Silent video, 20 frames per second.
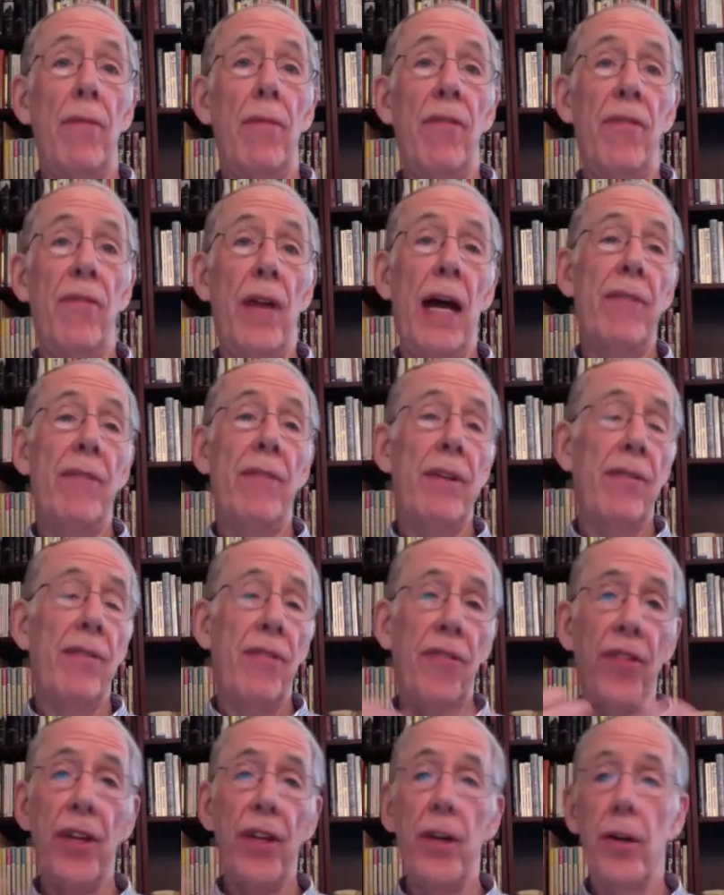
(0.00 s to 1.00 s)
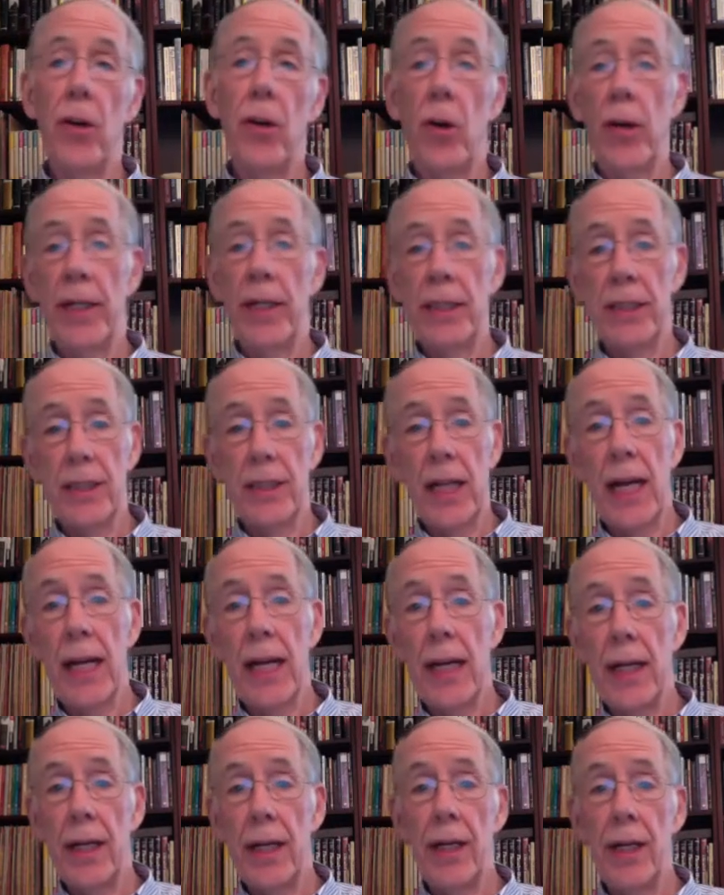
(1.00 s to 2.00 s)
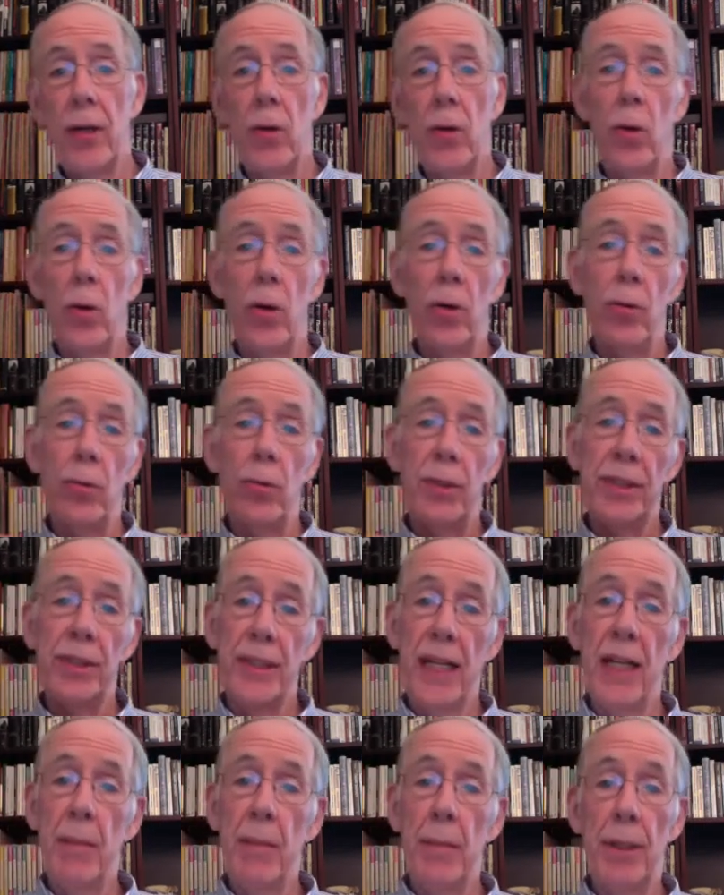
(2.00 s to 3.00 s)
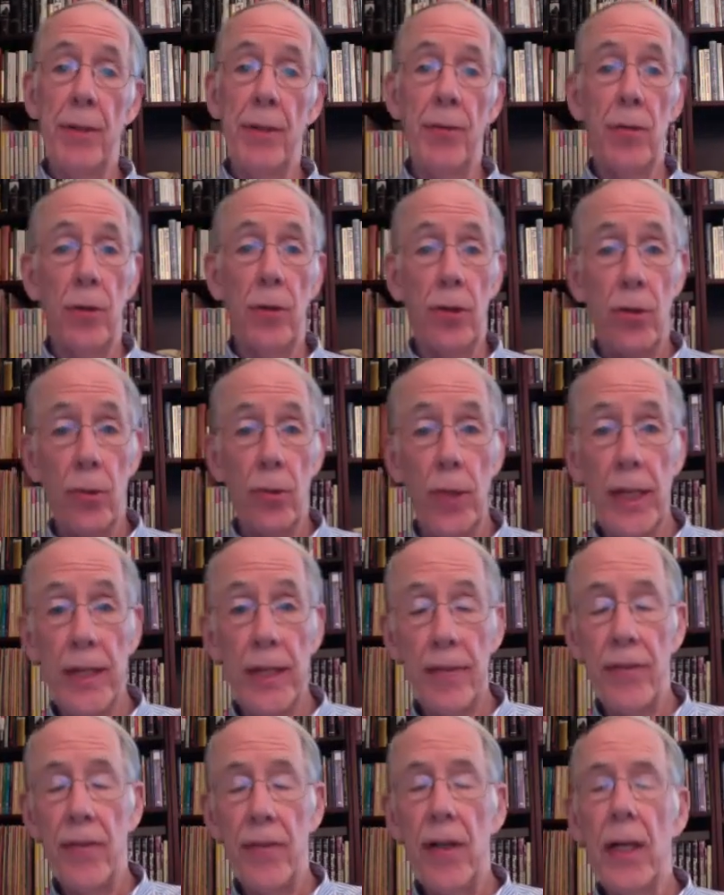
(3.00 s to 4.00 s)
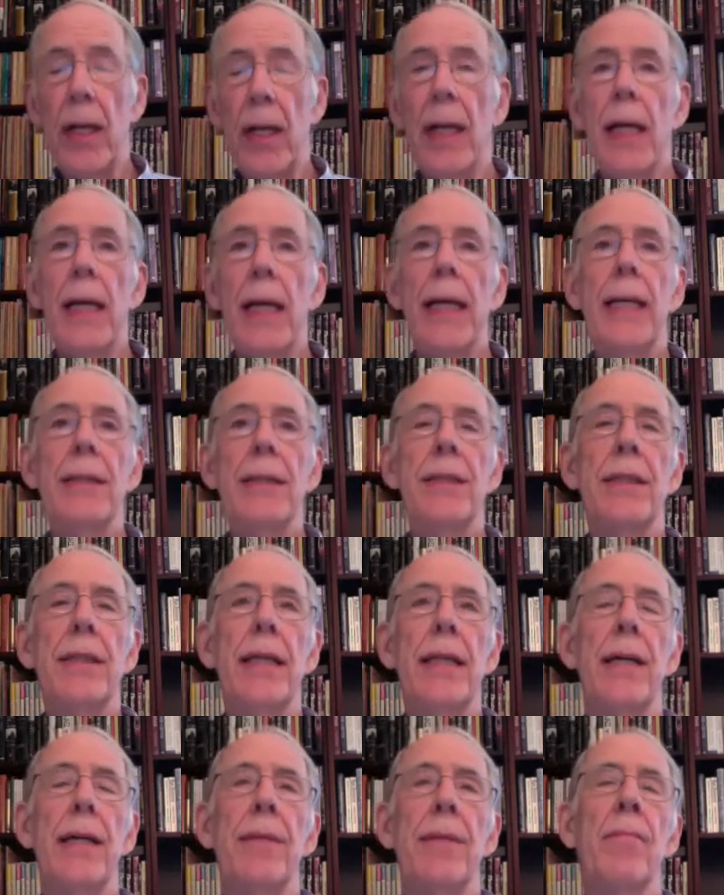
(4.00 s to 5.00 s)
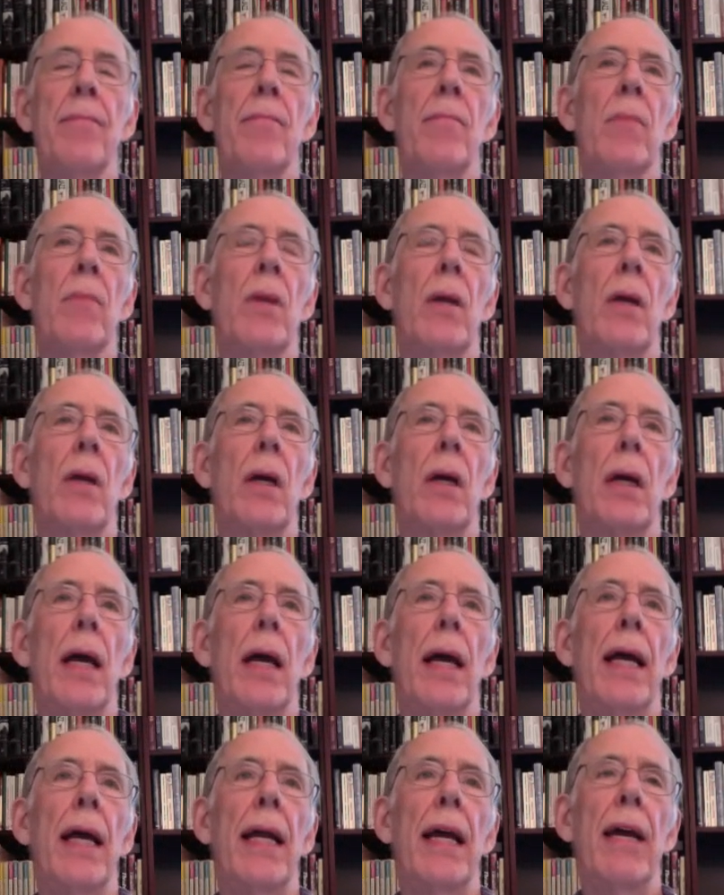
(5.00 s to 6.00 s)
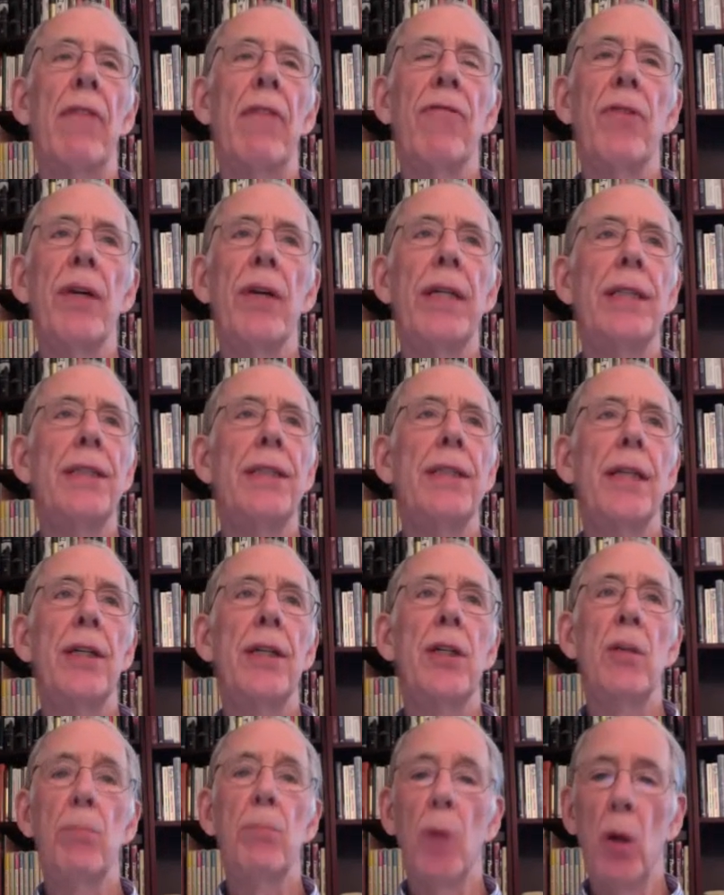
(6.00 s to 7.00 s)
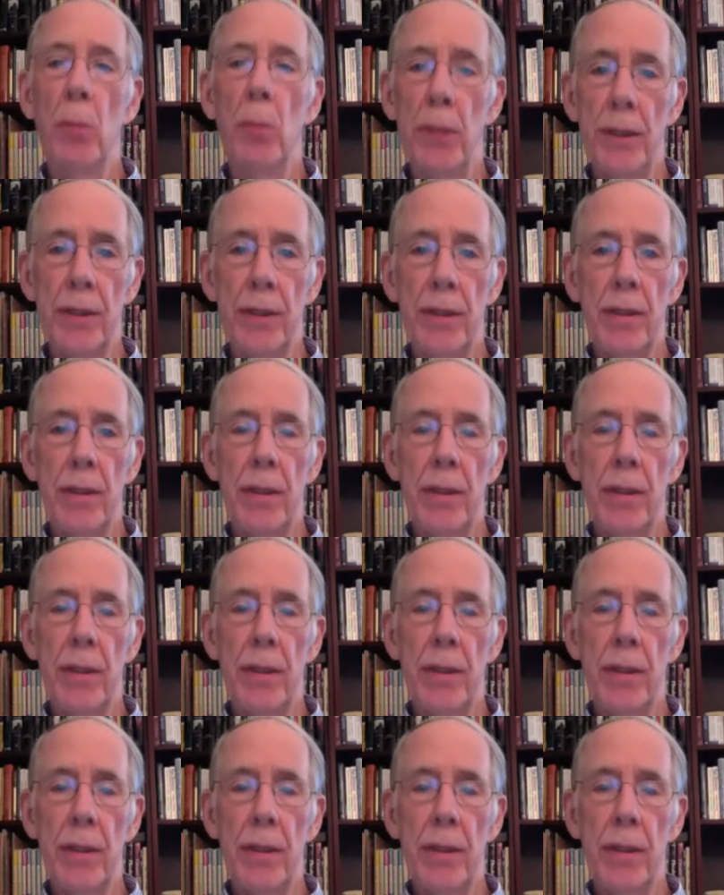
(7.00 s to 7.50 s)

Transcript: having fear or anxiety or resentment or grief, is that at every single moment